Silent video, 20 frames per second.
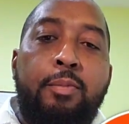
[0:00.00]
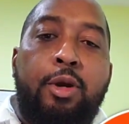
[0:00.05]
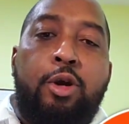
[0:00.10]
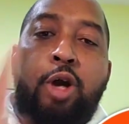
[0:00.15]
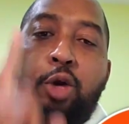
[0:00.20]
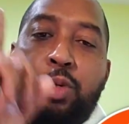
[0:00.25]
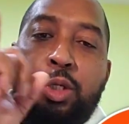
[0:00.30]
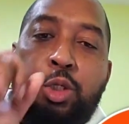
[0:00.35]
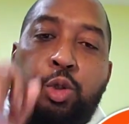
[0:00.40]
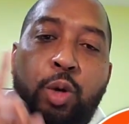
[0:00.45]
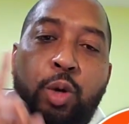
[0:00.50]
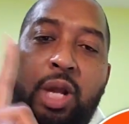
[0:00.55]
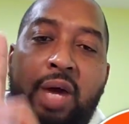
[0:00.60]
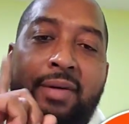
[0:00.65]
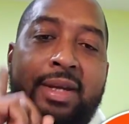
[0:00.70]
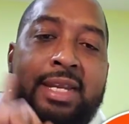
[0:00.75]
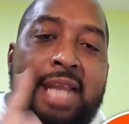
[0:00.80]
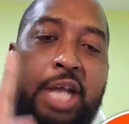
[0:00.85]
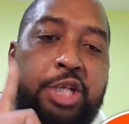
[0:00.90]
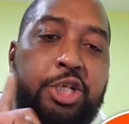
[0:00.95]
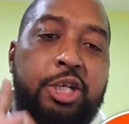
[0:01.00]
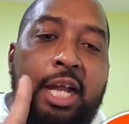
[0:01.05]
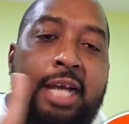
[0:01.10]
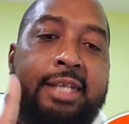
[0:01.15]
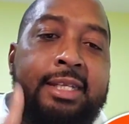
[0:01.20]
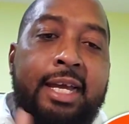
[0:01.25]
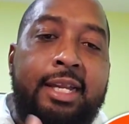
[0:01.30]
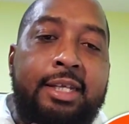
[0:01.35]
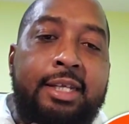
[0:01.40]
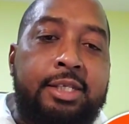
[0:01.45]
because we don't have a
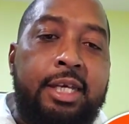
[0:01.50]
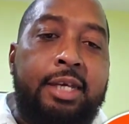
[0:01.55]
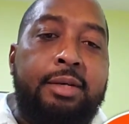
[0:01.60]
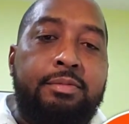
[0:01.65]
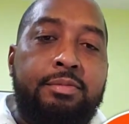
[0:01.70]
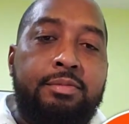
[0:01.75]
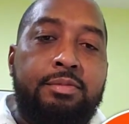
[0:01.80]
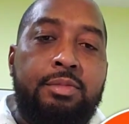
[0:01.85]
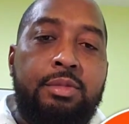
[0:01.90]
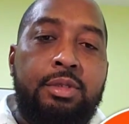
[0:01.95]
national identity.